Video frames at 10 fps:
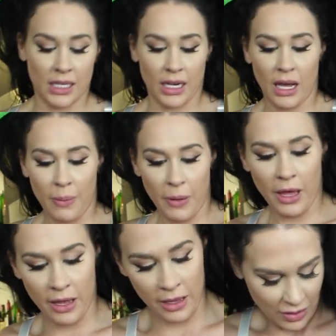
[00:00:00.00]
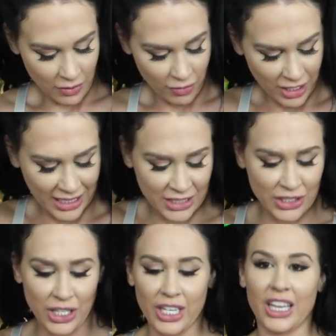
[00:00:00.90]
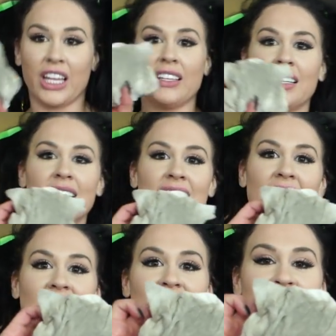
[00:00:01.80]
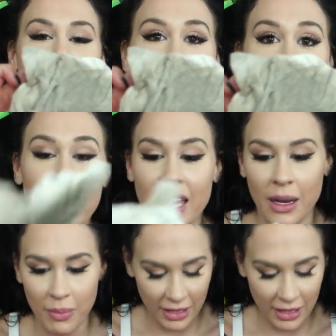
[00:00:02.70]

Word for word: cleaning up. Really dirty. Like, look at this, guys. And I'm